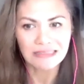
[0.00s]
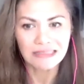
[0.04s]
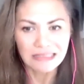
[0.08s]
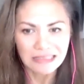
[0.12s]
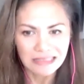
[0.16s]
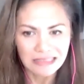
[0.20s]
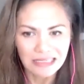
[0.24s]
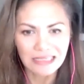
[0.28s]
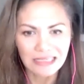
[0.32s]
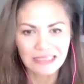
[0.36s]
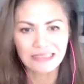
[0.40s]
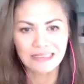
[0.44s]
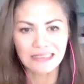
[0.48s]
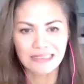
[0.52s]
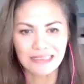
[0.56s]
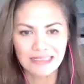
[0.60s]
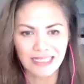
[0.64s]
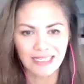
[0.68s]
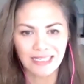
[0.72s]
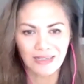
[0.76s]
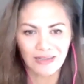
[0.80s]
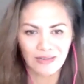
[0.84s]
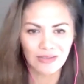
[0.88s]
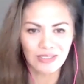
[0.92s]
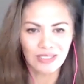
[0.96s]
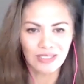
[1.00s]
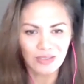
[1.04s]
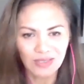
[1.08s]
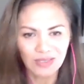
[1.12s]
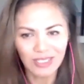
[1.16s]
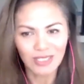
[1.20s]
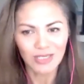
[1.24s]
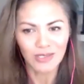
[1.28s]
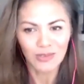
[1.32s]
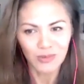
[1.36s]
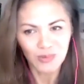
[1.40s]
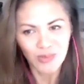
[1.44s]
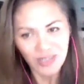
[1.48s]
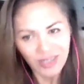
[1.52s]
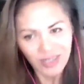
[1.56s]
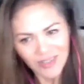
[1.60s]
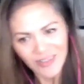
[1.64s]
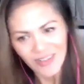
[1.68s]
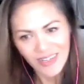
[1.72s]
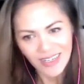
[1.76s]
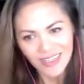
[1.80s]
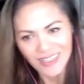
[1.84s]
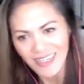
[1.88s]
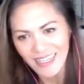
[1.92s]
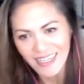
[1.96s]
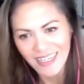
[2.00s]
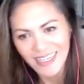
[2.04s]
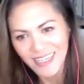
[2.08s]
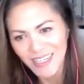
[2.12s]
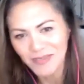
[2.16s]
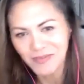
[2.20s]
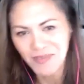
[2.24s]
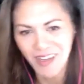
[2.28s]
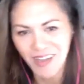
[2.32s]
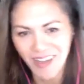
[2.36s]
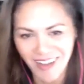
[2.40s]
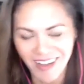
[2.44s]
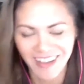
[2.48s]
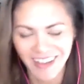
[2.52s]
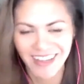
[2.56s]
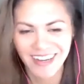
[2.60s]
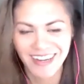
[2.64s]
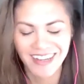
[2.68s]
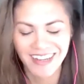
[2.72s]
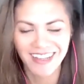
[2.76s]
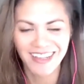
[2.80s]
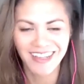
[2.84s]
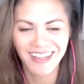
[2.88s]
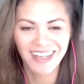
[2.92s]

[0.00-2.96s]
check this out, do this work, like, come on.